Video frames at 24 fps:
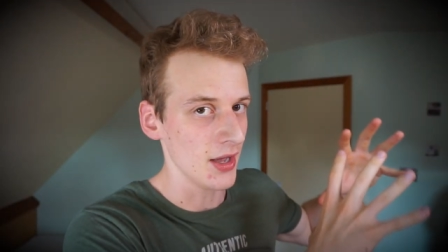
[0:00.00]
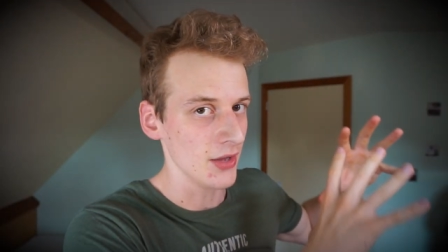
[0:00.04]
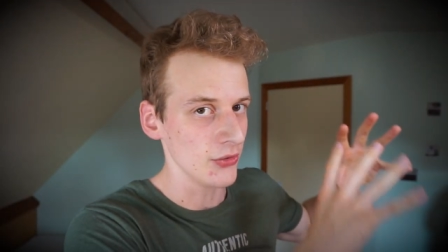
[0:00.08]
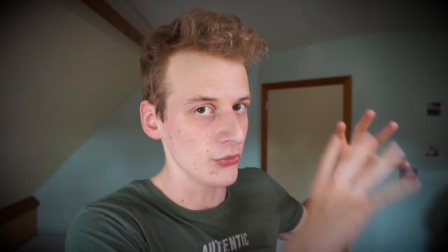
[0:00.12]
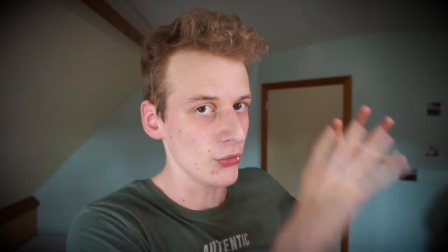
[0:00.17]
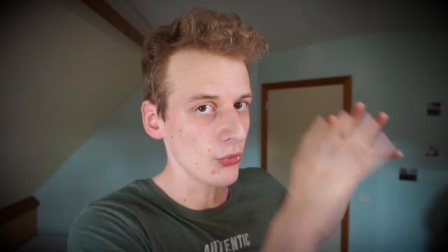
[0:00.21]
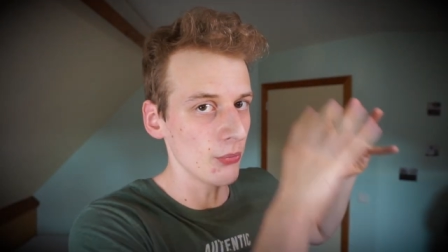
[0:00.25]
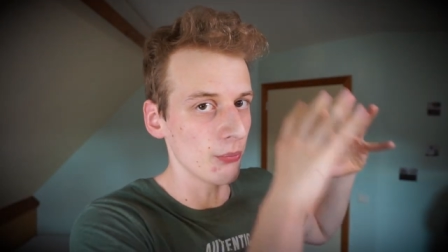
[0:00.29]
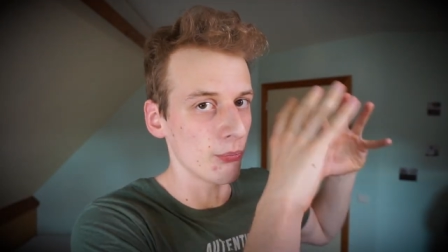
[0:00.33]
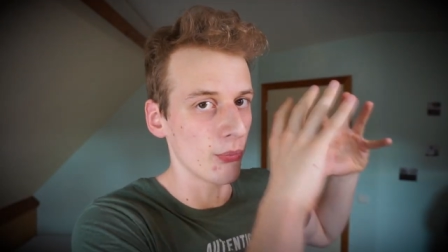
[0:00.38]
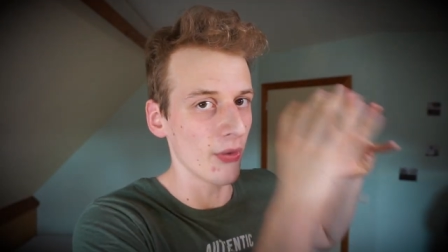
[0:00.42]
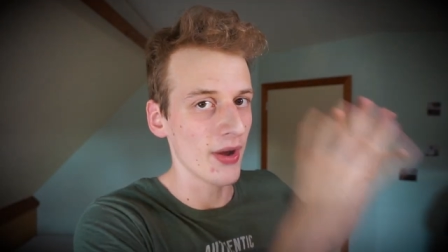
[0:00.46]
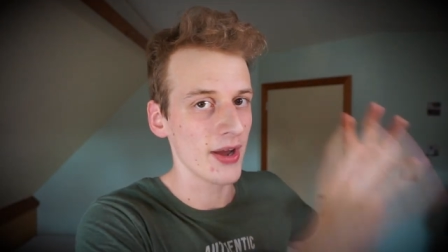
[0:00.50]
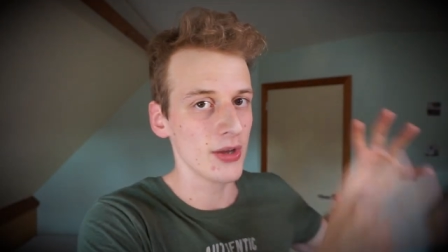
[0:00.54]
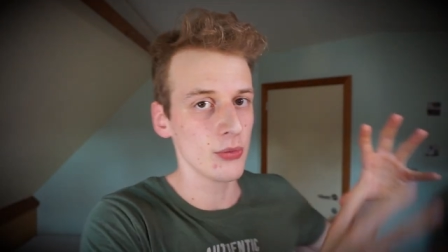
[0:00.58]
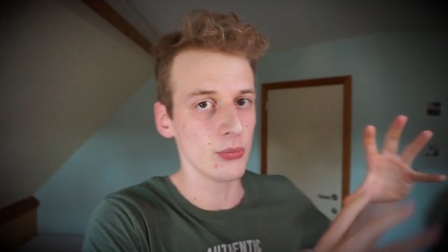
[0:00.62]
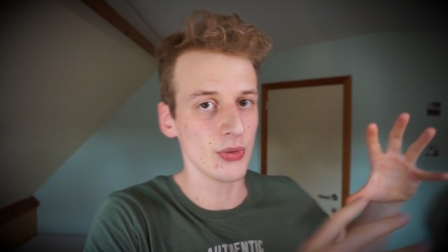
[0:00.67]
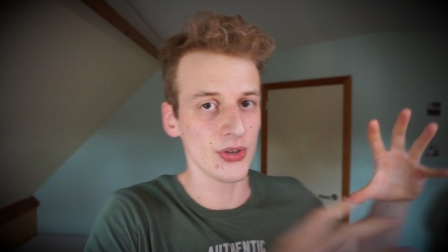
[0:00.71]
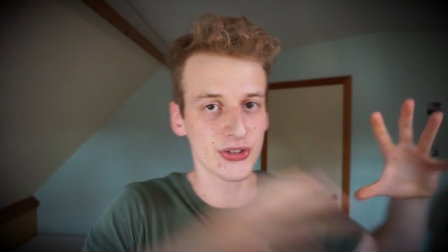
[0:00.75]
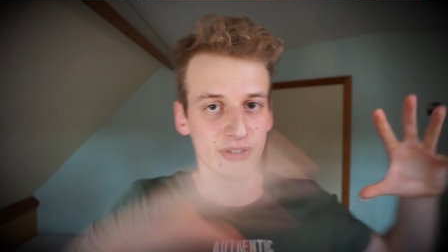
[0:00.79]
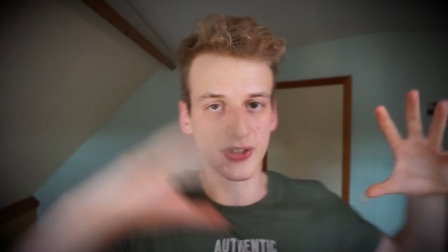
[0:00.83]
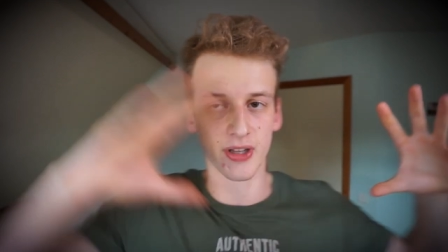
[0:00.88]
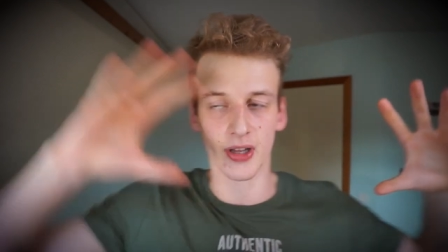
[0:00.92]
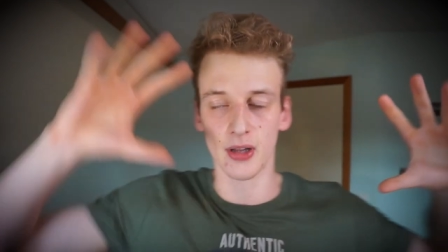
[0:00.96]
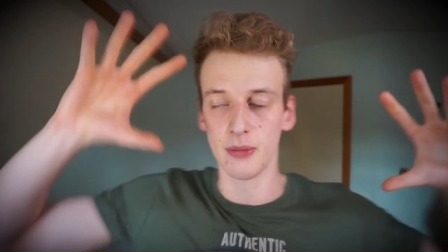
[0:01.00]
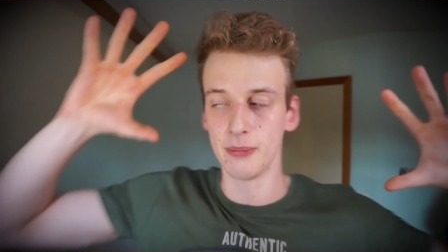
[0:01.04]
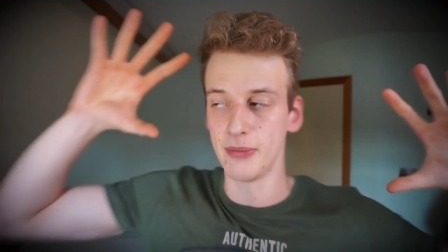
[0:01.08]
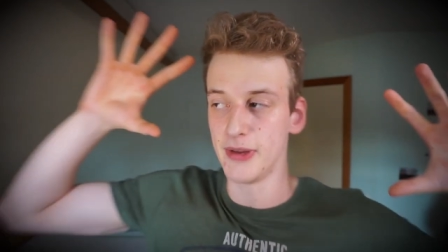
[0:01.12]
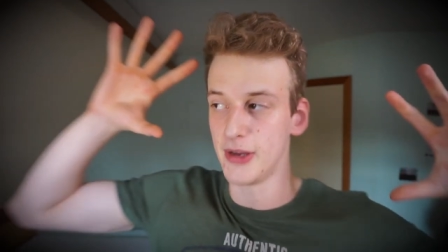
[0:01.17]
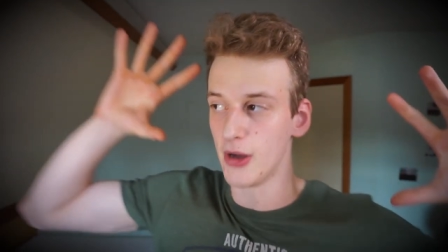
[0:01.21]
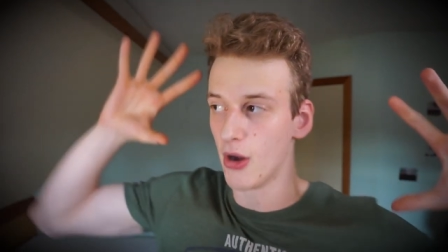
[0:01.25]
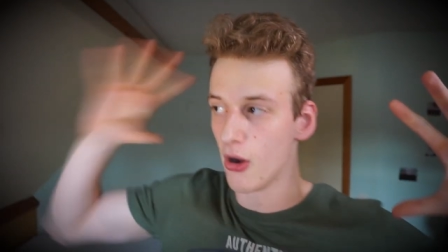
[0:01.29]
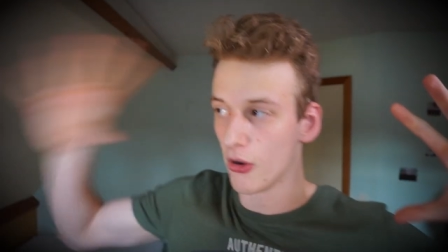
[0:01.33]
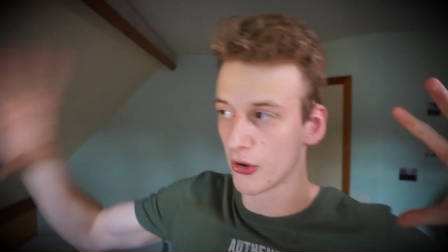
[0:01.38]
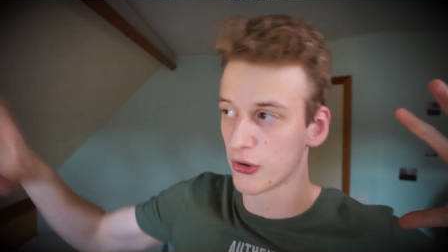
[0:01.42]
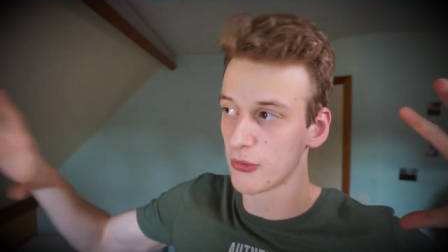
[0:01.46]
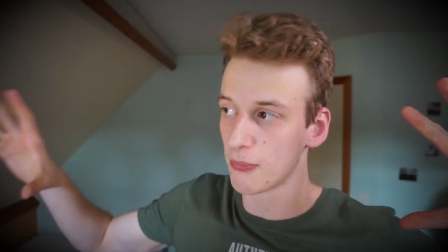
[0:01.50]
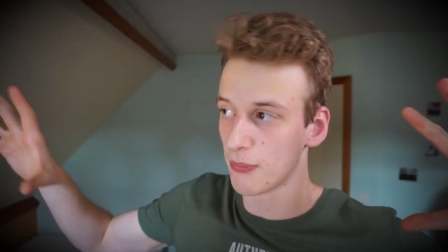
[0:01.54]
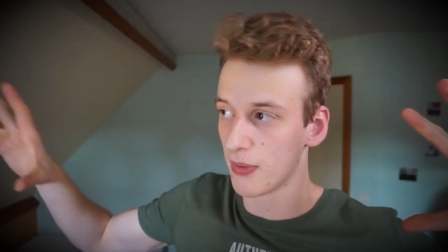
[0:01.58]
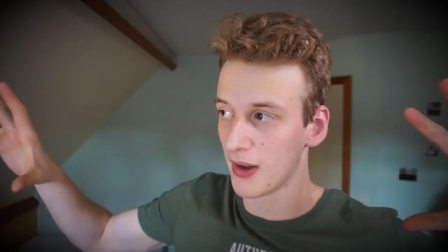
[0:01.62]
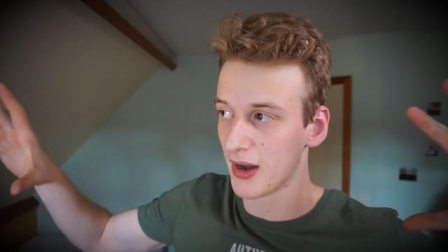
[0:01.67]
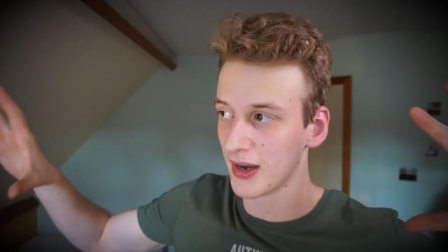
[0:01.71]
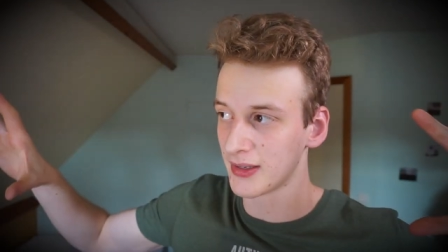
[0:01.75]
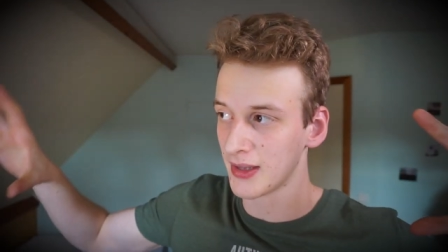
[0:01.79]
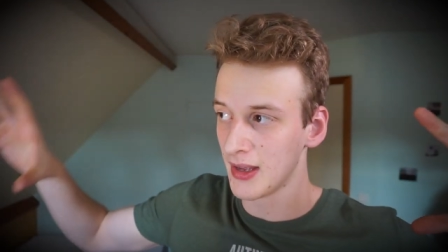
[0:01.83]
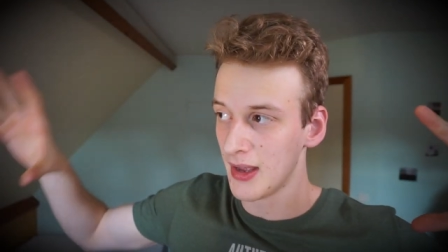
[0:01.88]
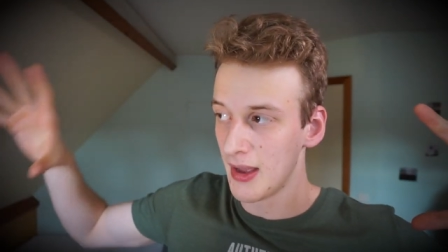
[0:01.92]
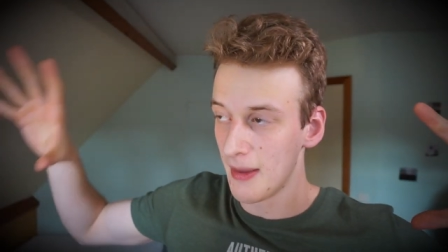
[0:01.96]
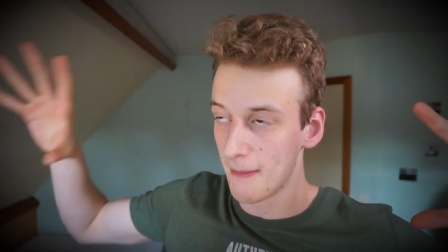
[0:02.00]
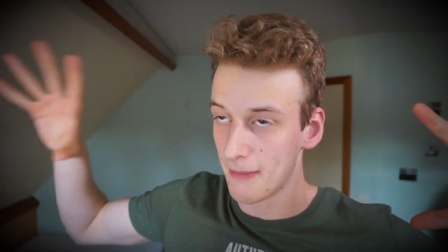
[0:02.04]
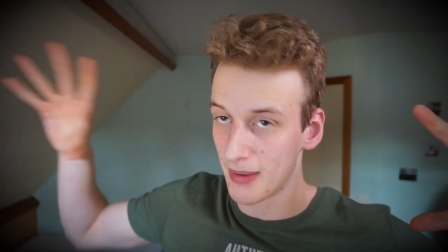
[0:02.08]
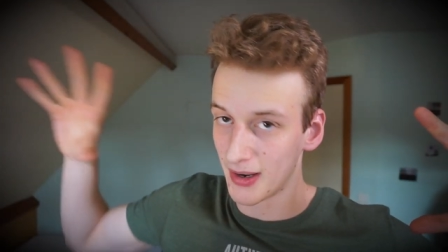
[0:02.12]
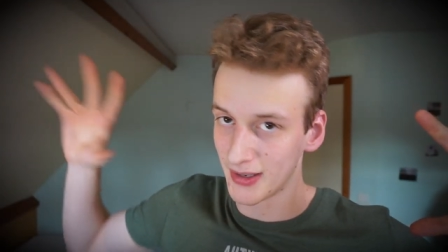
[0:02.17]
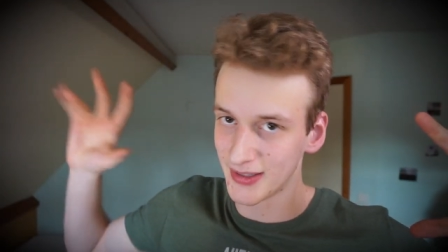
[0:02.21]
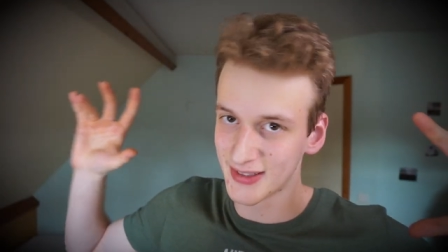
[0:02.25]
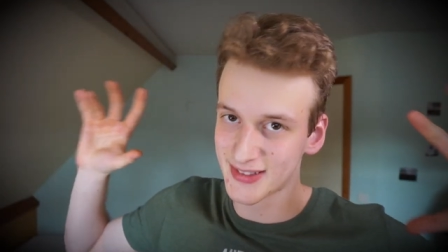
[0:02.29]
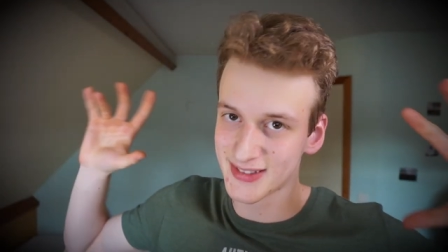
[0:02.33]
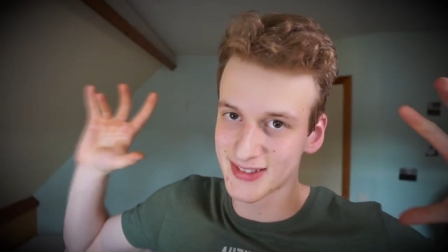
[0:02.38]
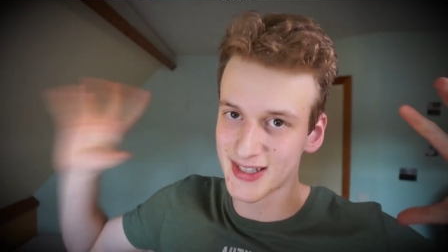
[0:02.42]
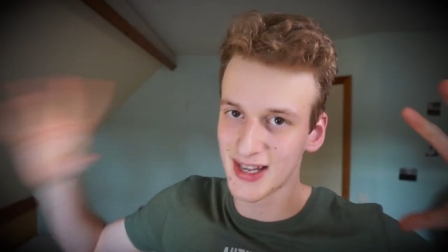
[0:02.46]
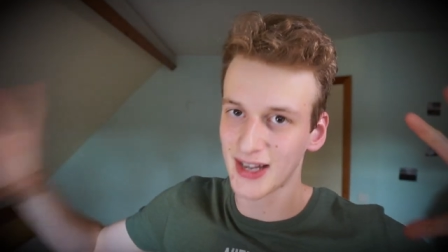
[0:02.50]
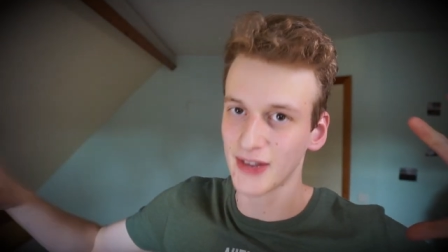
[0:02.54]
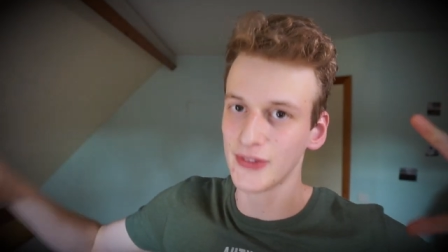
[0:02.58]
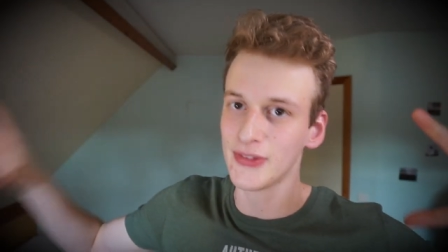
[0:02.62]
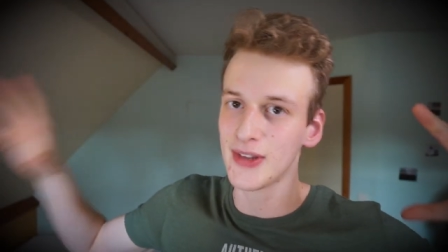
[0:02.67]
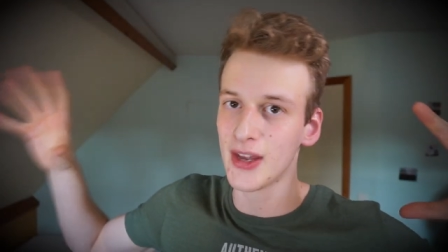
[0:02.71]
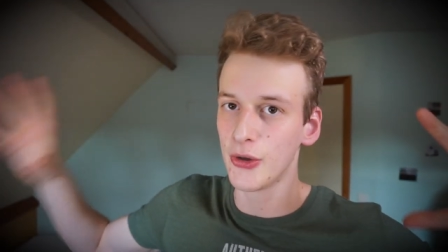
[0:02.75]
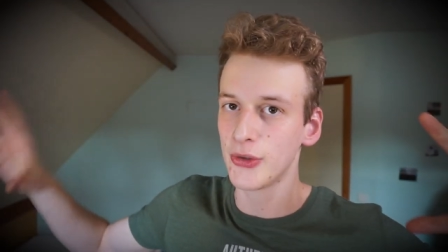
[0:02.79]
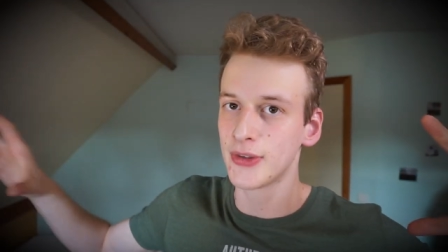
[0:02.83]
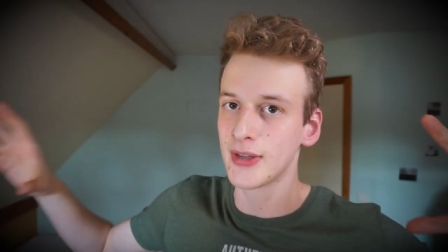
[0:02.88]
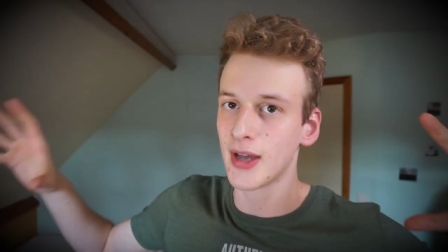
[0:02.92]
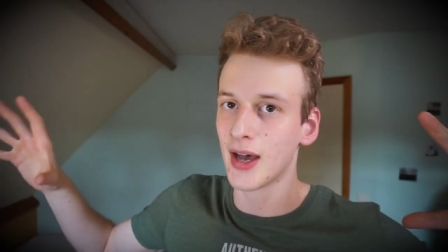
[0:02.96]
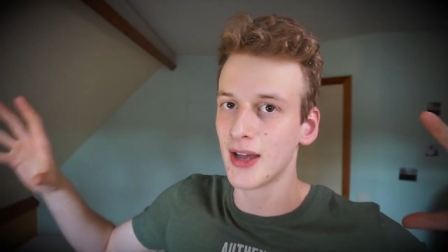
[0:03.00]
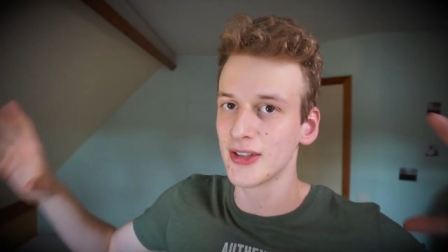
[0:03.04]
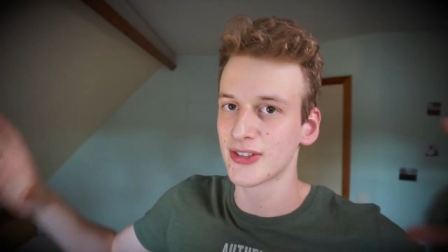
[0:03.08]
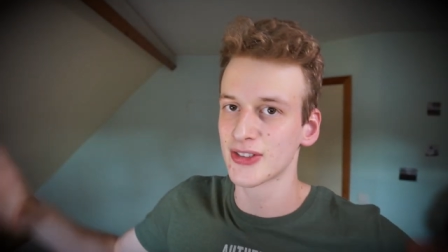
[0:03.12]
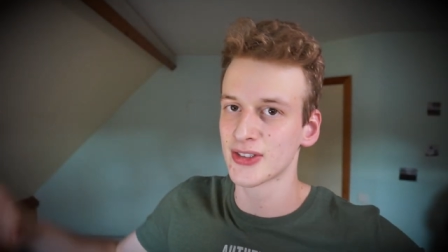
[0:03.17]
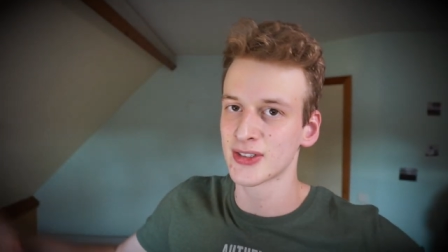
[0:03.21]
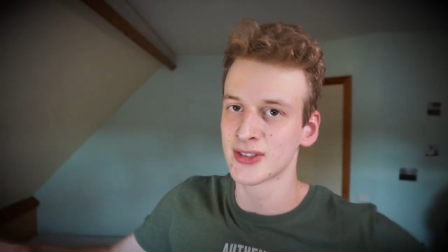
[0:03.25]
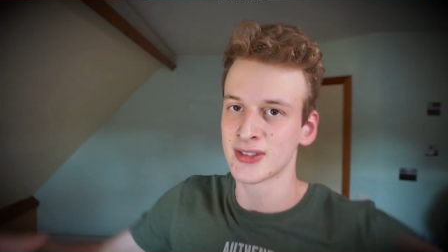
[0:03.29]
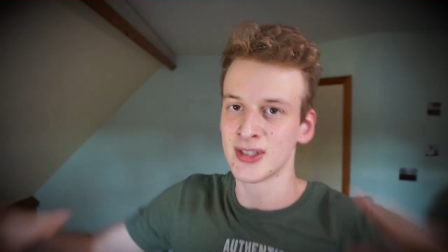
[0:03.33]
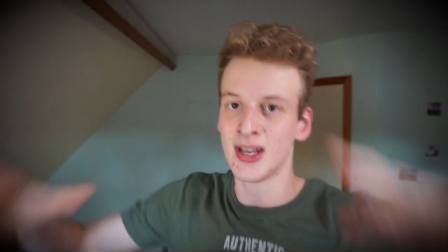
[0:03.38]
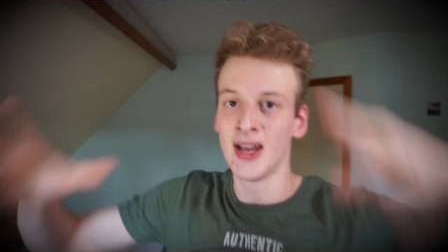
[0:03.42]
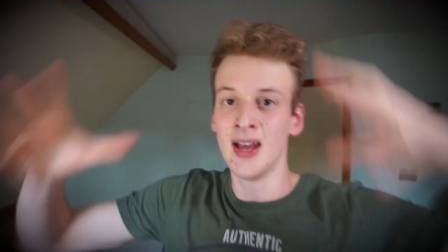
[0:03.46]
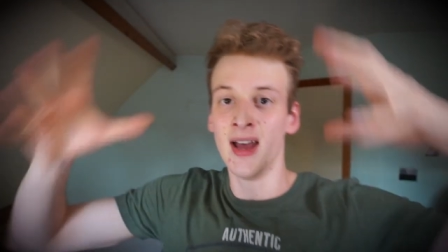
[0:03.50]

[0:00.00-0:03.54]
your brain will still be occupied by the secondary tasks,